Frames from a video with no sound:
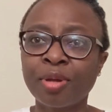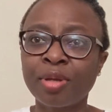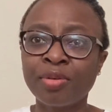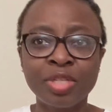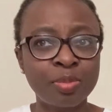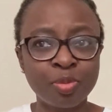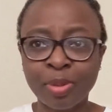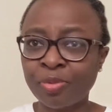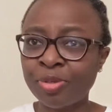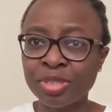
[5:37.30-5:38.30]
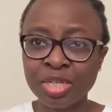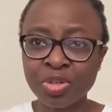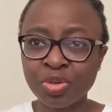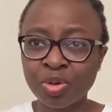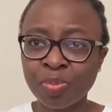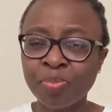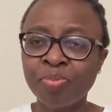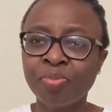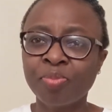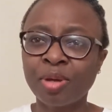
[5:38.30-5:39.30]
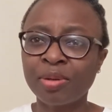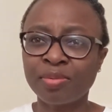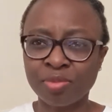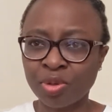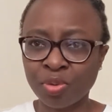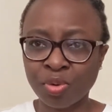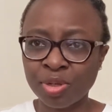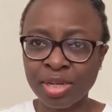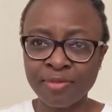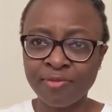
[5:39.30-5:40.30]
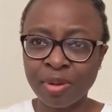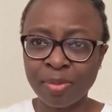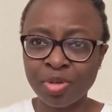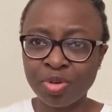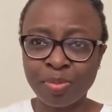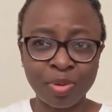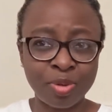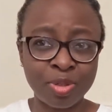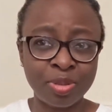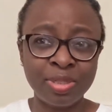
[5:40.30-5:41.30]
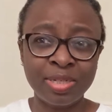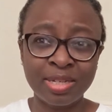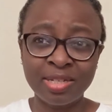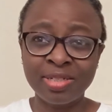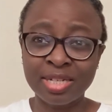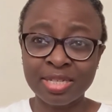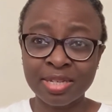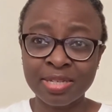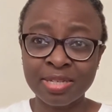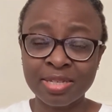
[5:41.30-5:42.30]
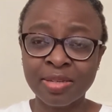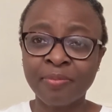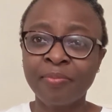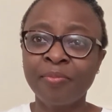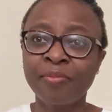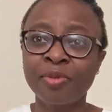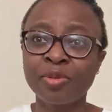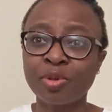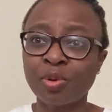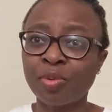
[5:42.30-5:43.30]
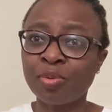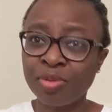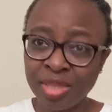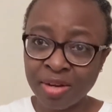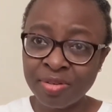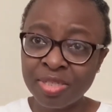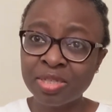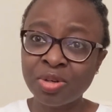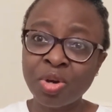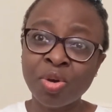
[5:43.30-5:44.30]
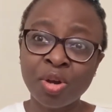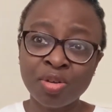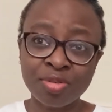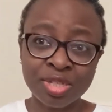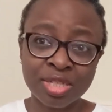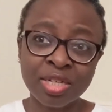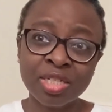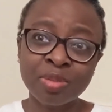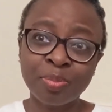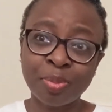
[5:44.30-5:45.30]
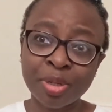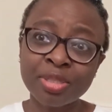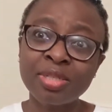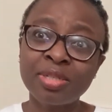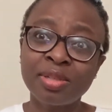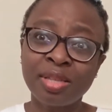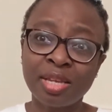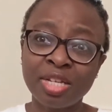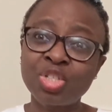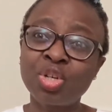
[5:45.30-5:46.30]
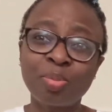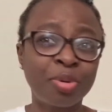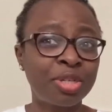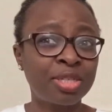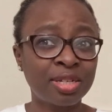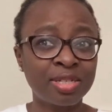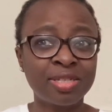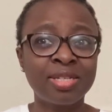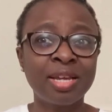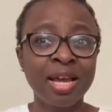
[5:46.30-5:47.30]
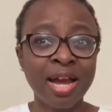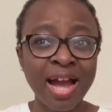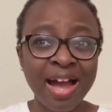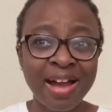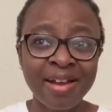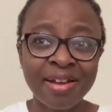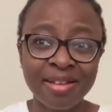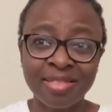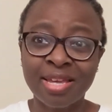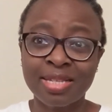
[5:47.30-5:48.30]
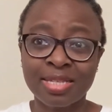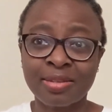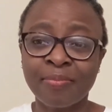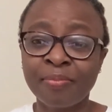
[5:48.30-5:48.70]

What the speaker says: irritable bowel syndrome, and other inflammatory bowel illnesses. So there is still ongoing research, but the initial pointers are that